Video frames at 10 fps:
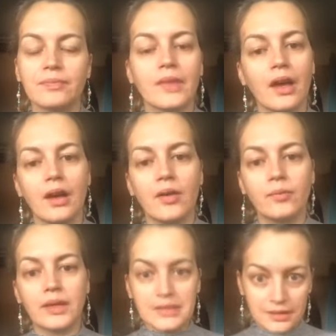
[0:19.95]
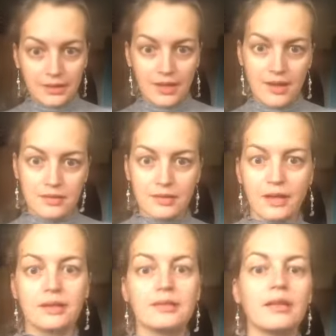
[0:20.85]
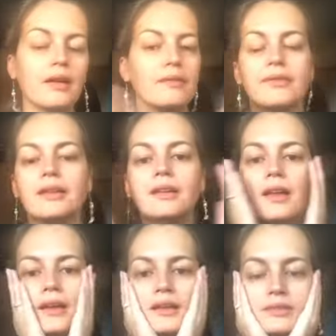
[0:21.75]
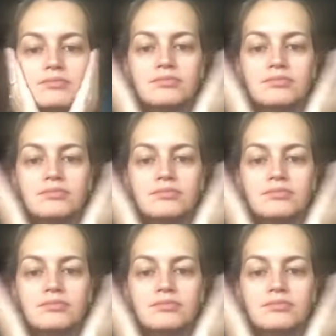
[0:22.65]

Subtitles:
Until then, I felt like,